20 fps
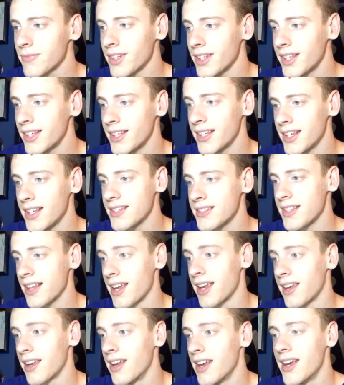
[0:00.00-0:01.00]
He is
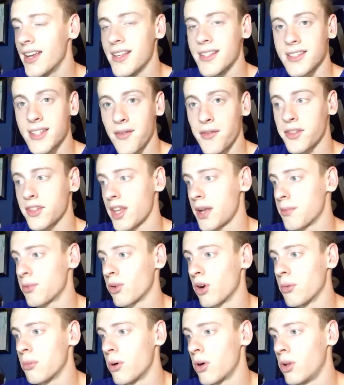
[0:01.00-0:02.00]
a 7-time
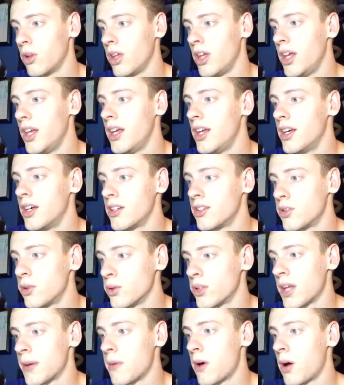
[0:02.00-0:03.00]
Pro Bowl,
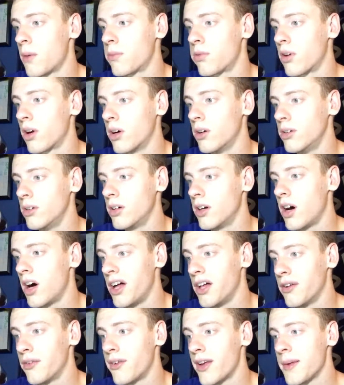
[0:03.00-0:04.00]
2-time All-Pro,
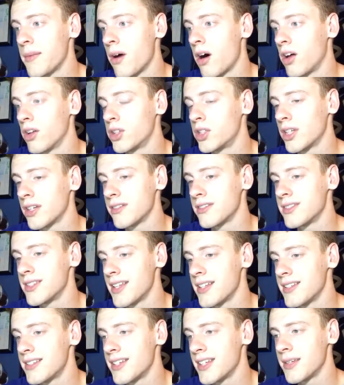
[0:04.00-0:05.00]
Hall of Fame
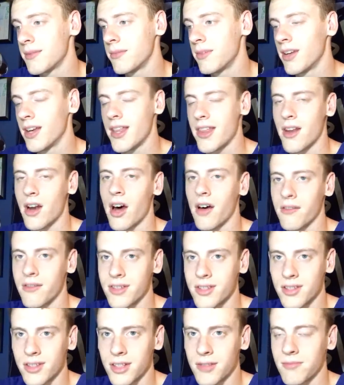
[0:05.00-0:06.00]
All-2010 team, and then
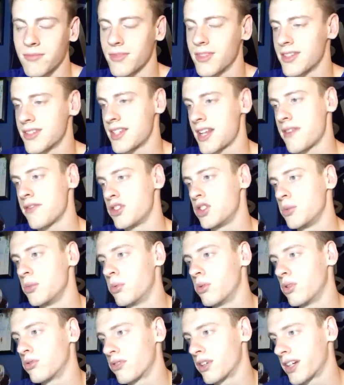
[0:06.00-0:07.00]
obviously doesn't have a Super
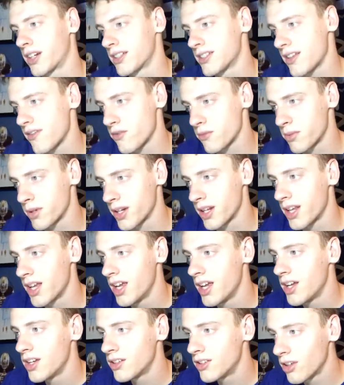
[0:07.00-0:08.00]
Bowl ring because everybody
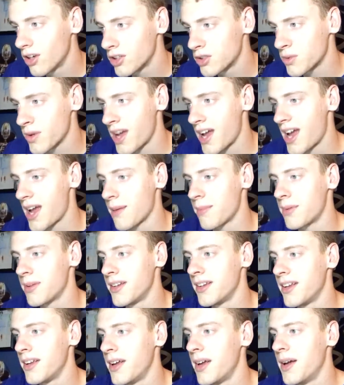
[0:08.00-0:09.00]
knows what happened,